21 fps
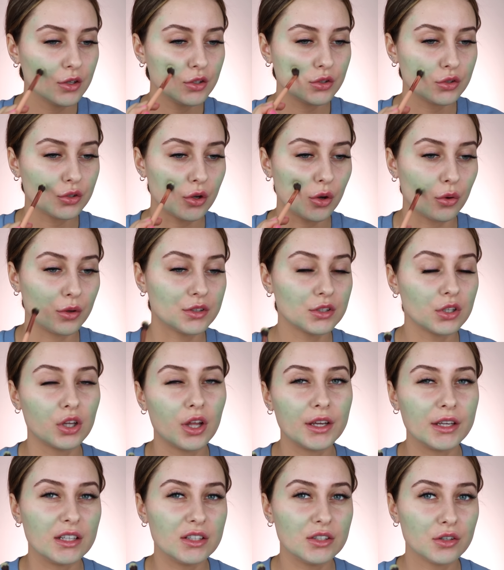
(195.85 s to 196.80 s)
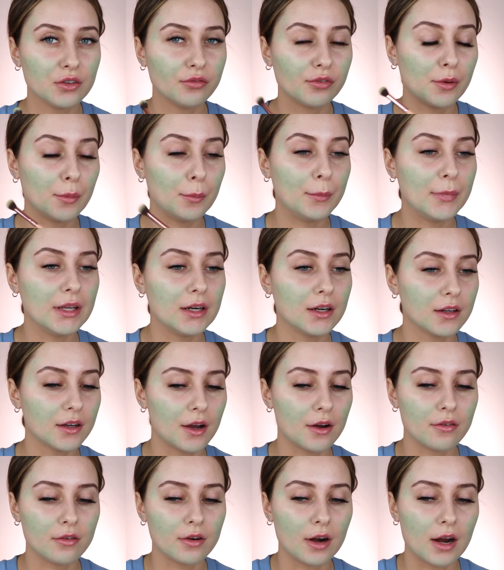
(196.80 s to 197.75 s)
So it's a lot easier for me to
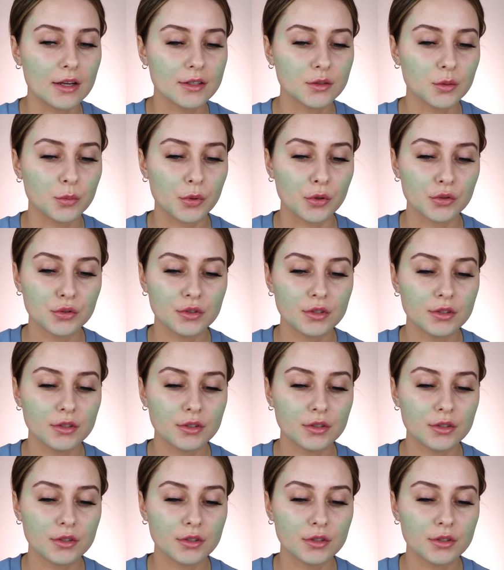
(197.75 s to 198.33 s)
cover as opposed